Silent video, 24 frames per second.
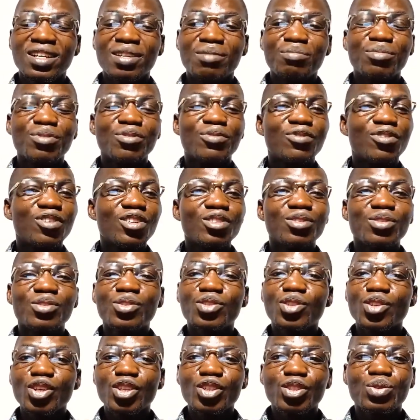before you
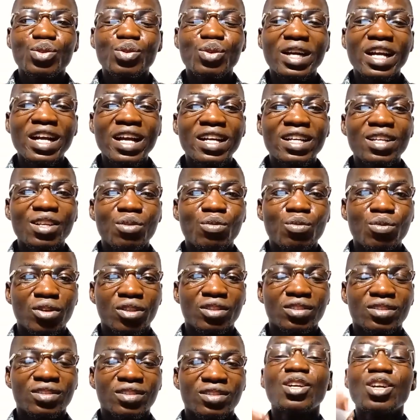talk to
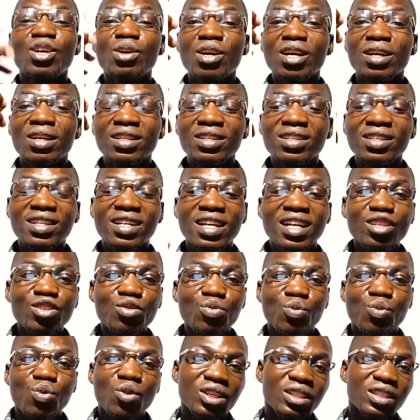anyone, get
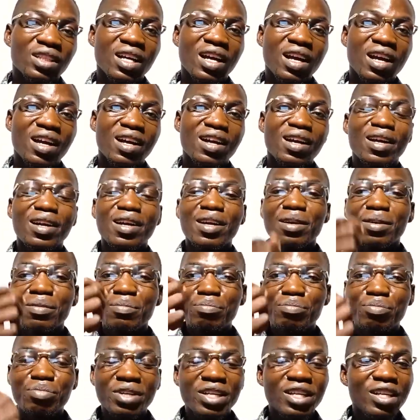water,
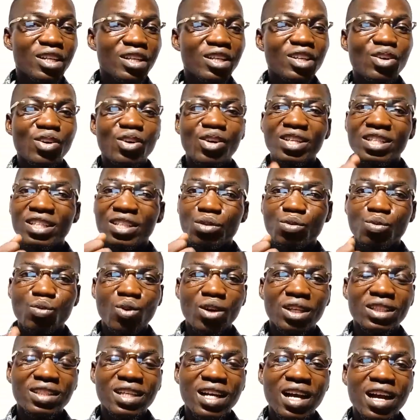pray on the
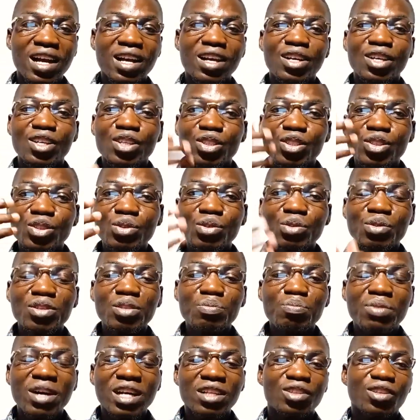water, use
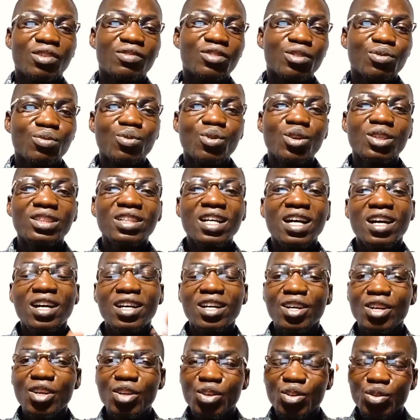part of the water
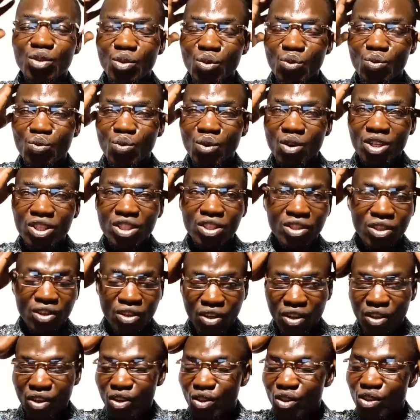to wash
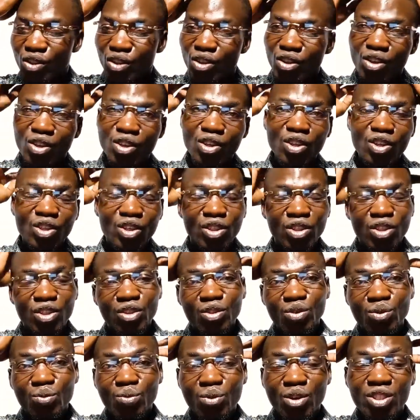
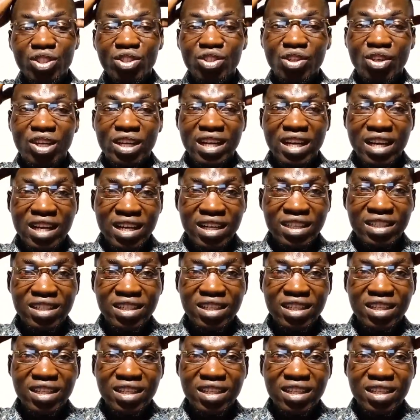your head.